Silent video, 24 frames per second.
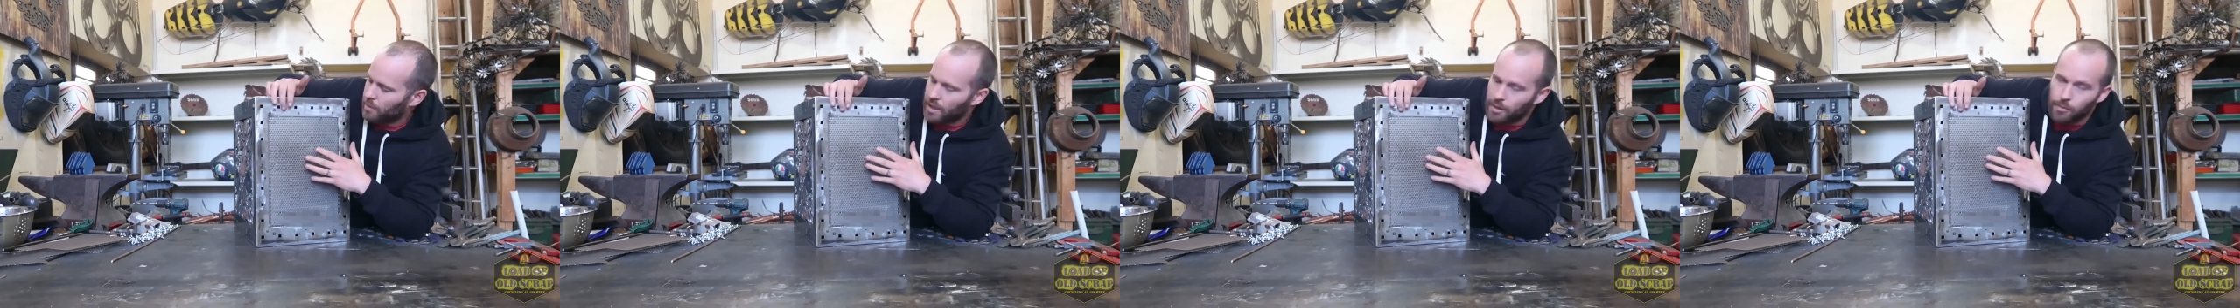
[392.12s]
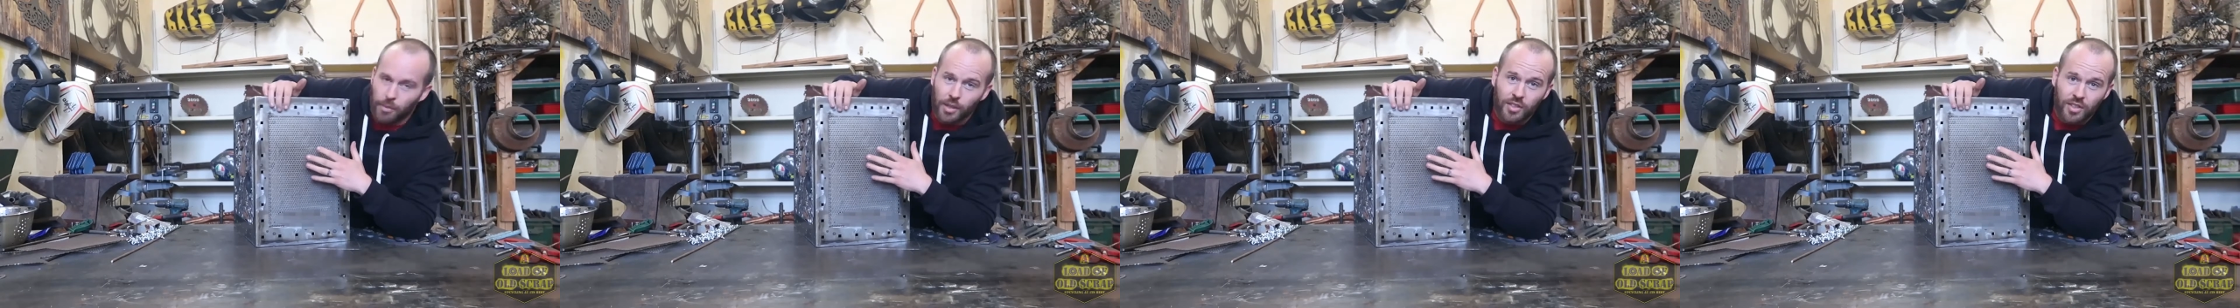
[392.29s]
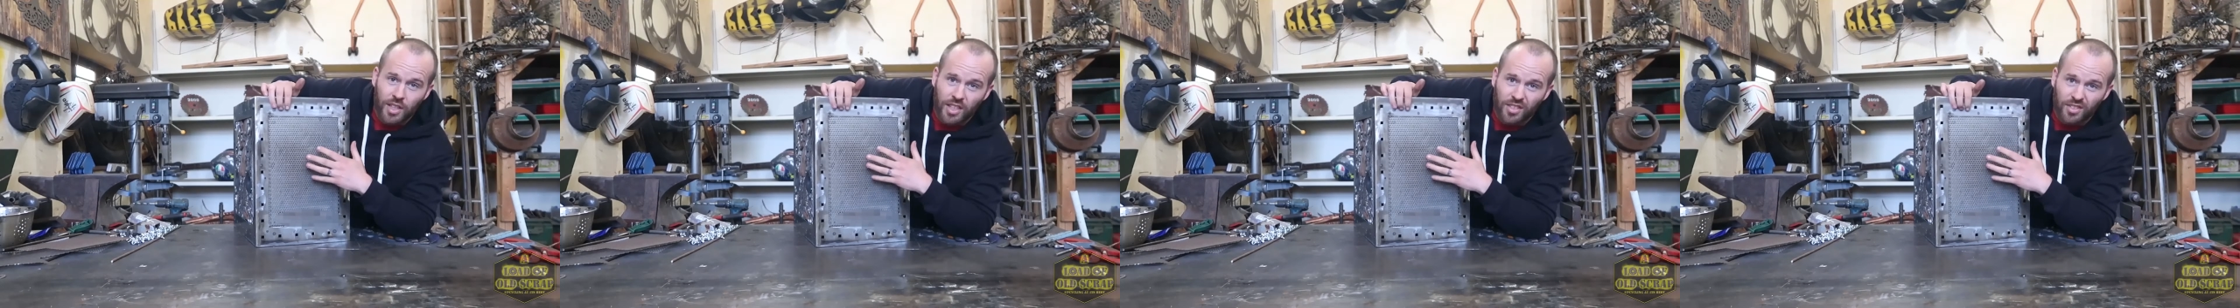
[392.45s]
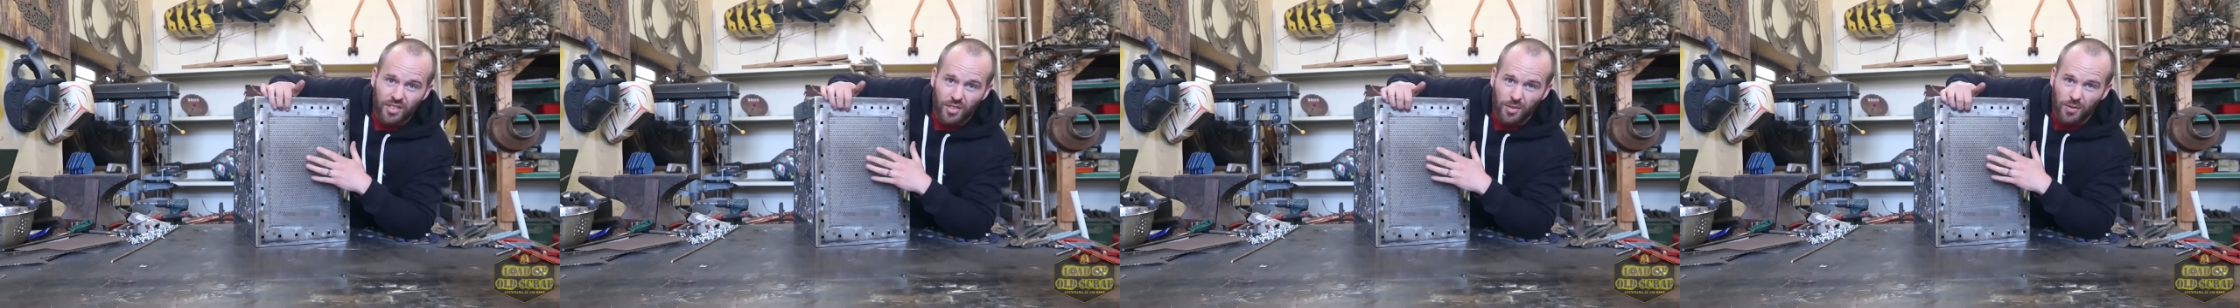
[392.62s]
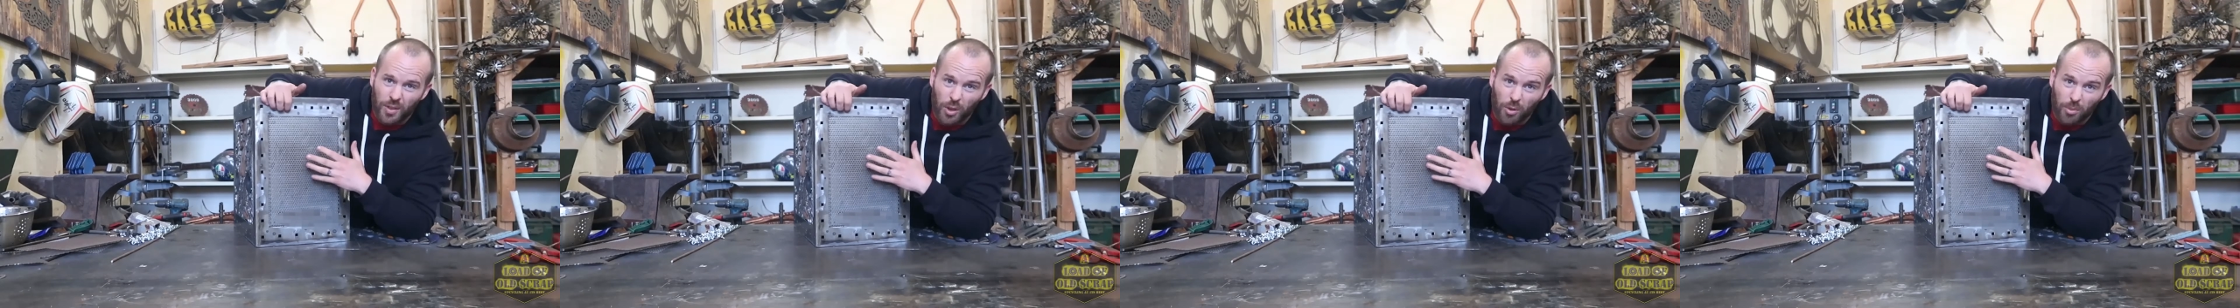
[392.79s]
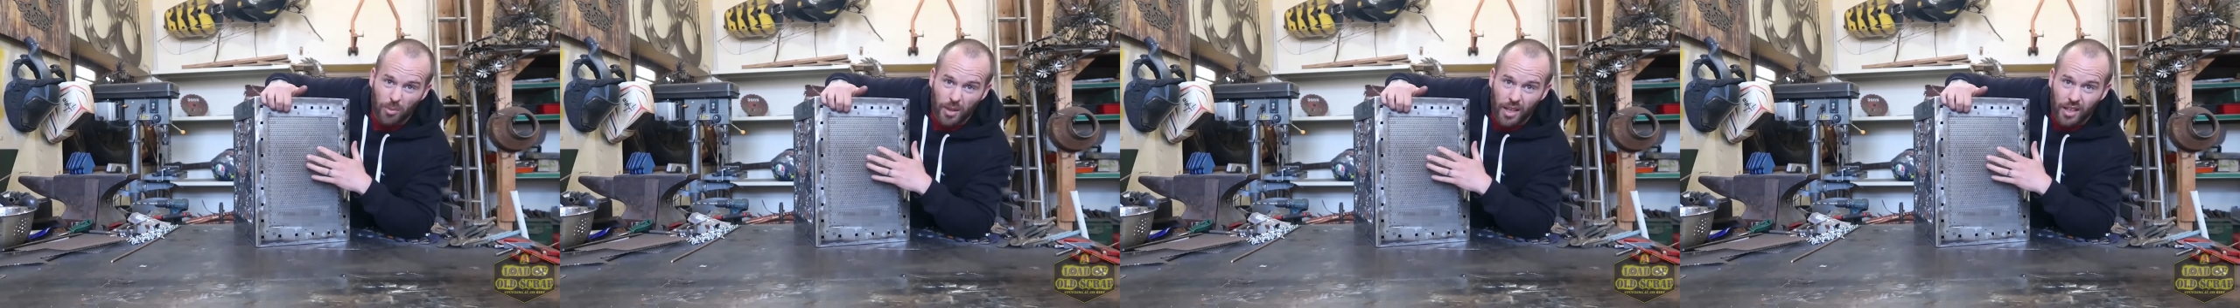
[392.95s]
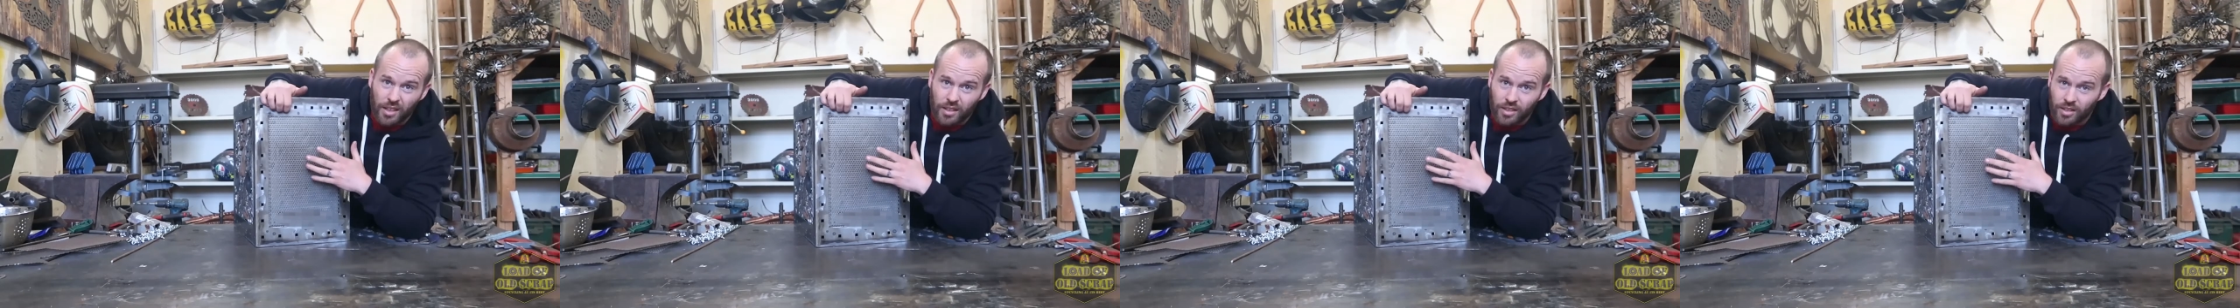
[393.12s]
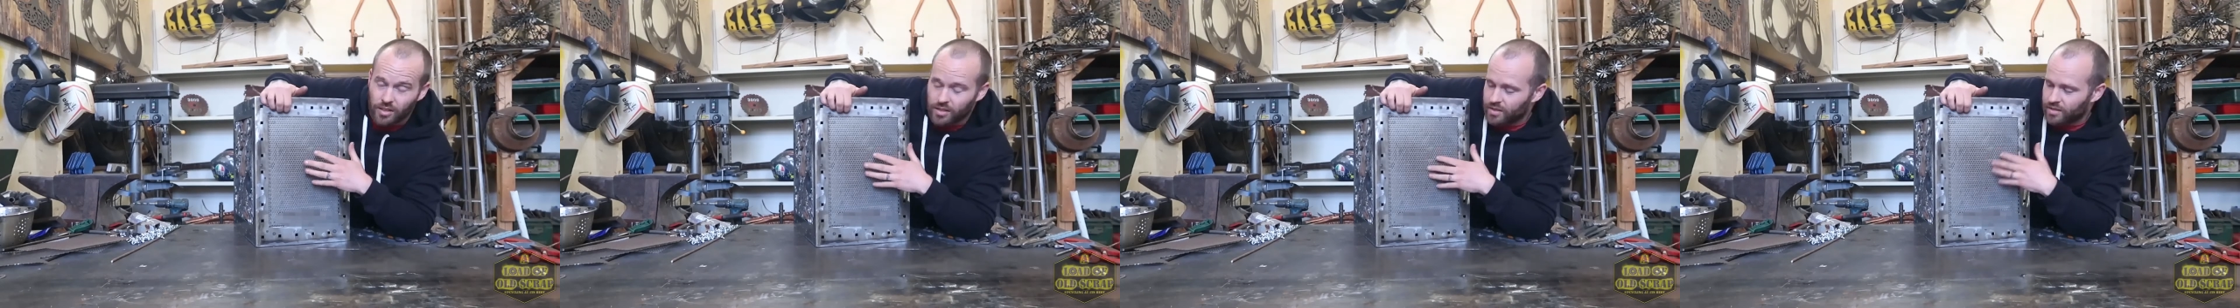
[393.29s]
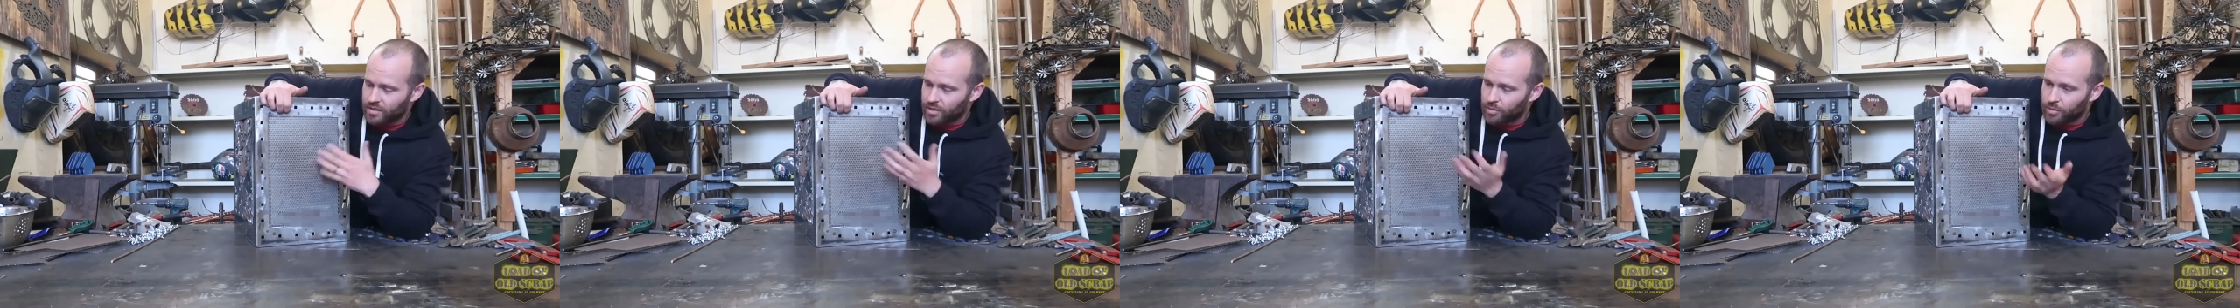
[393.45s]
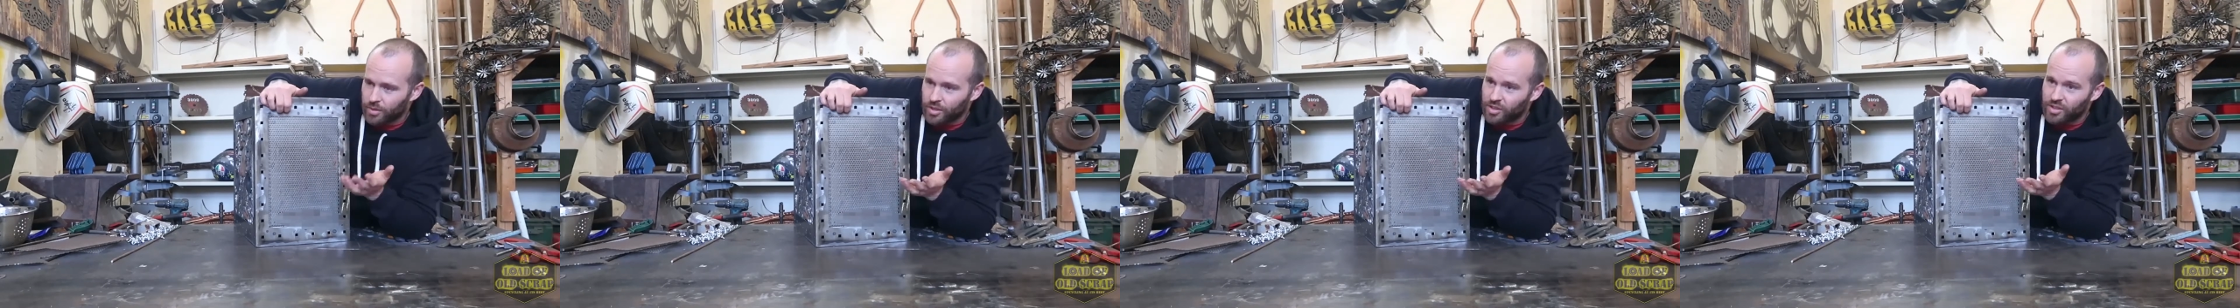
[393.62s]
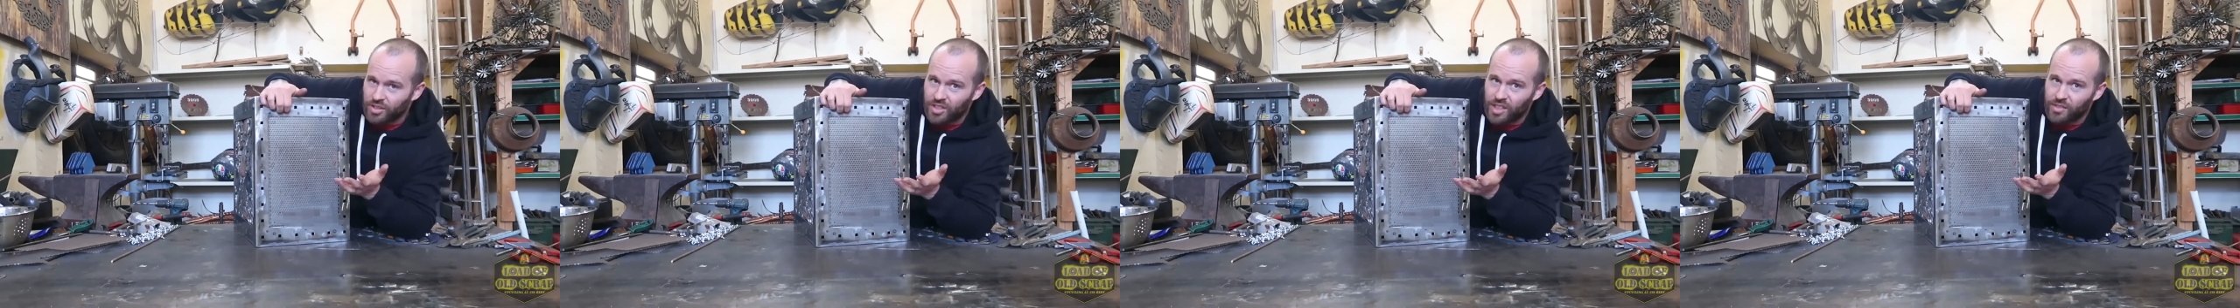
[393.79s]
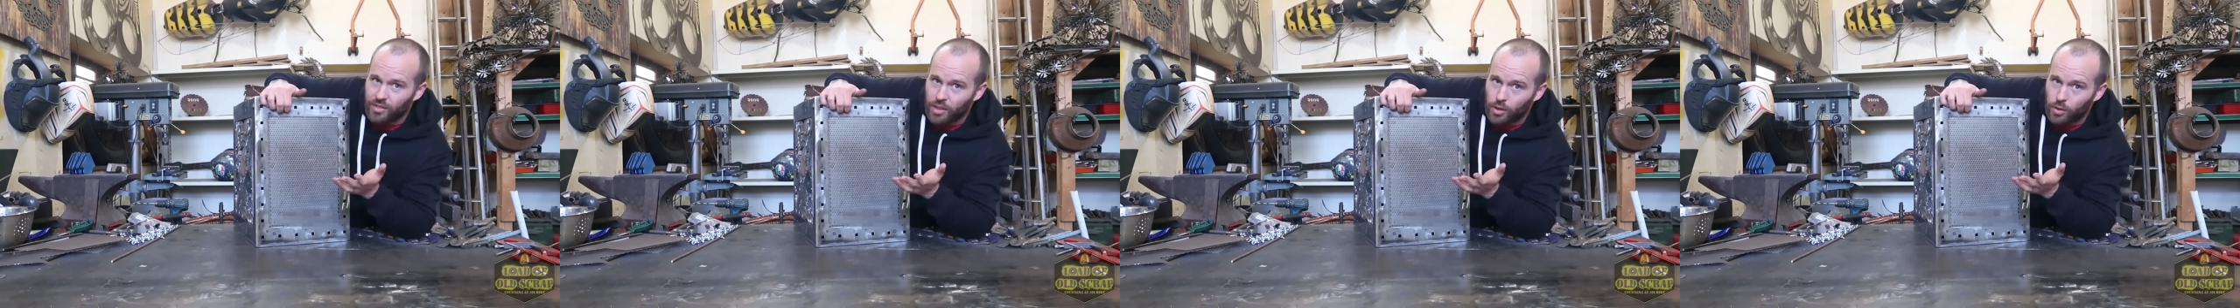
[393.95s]
made much sense to film that because it would have
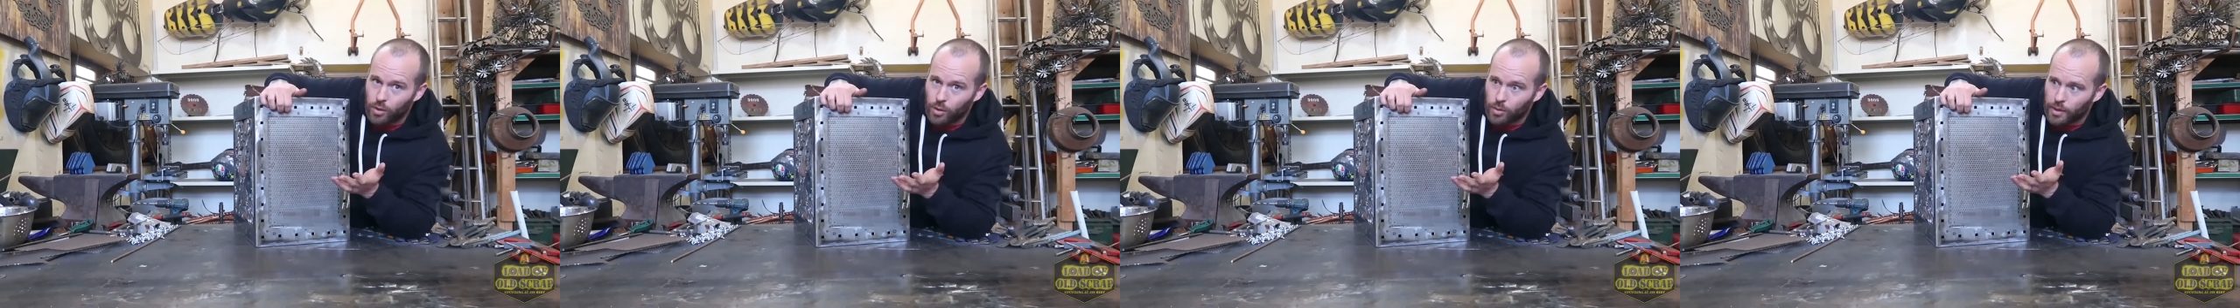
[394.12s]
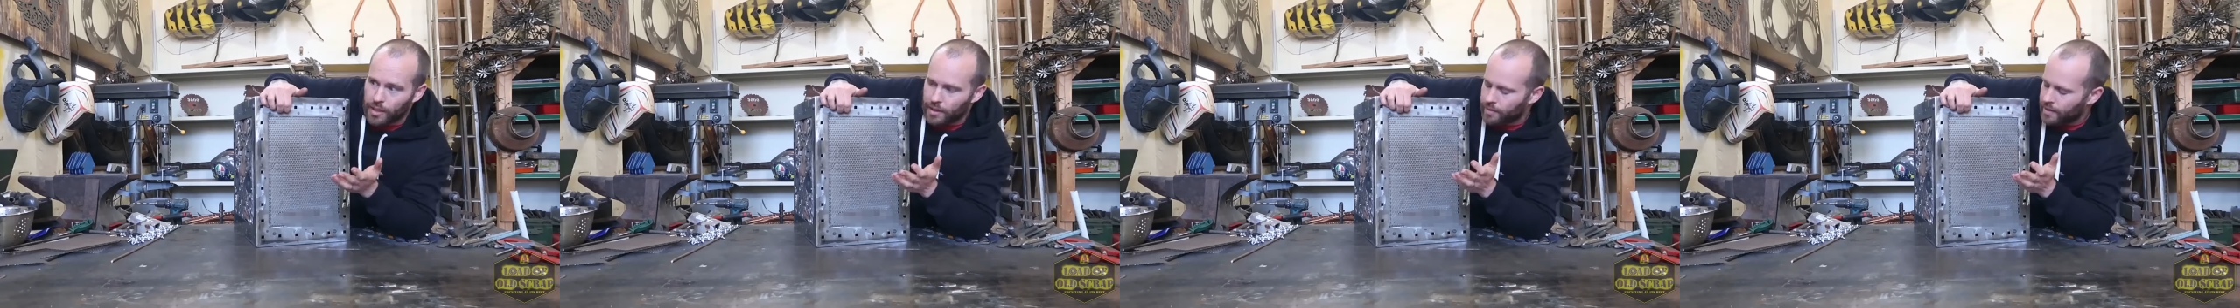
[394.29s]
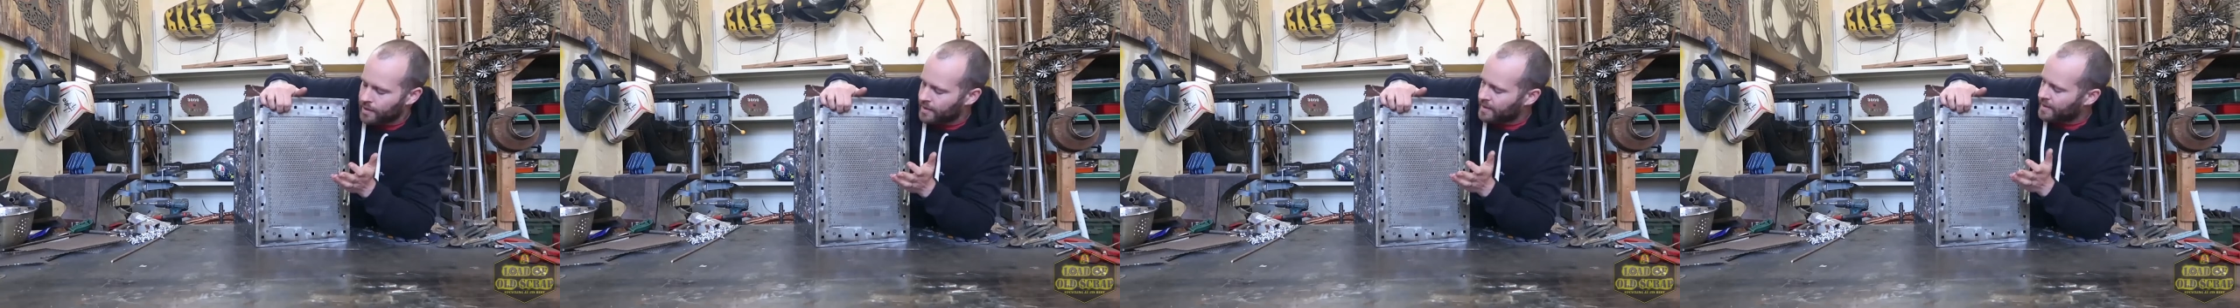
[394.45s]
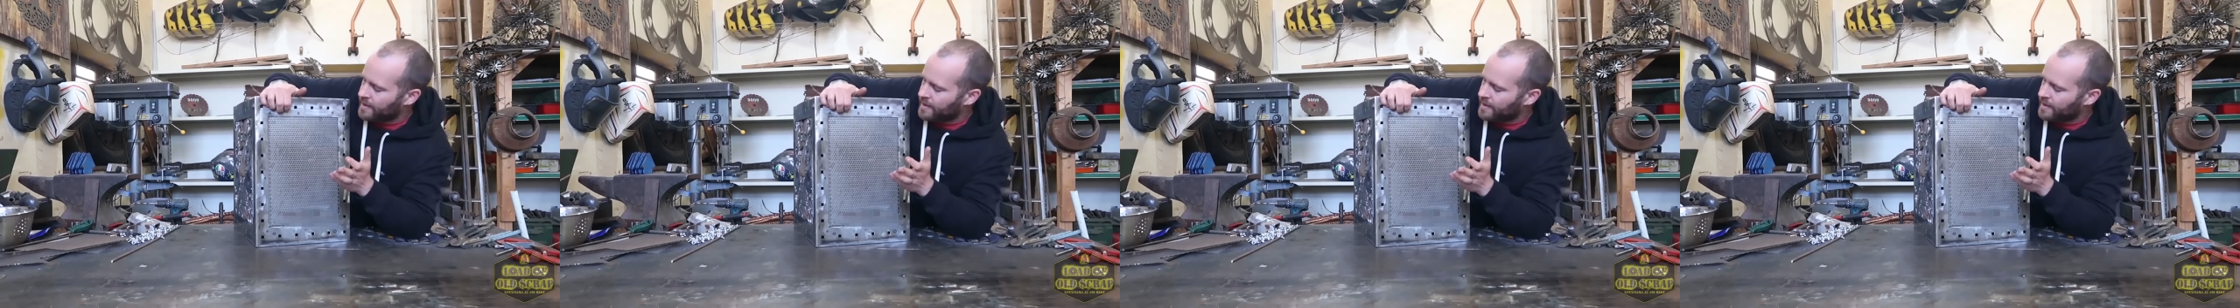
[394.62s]
just given it all away.